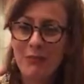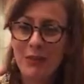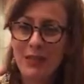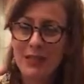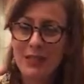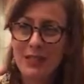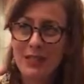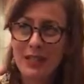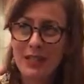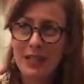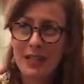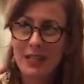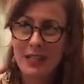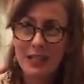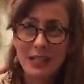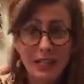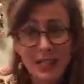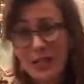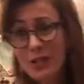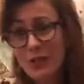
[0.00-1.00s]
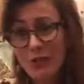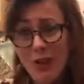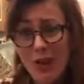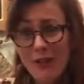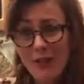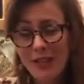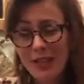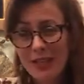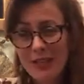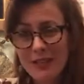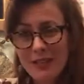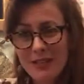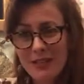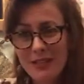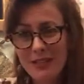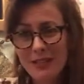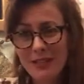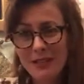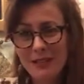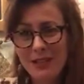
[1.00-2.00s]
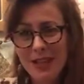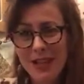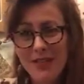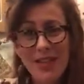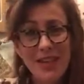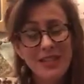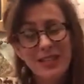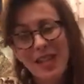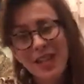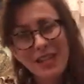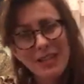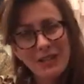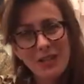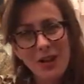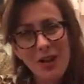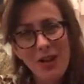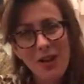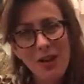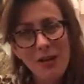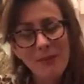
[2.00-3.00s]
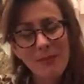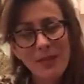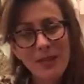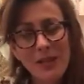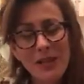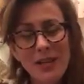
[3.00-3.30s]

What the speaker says: but you need driving lessons, and that takes time.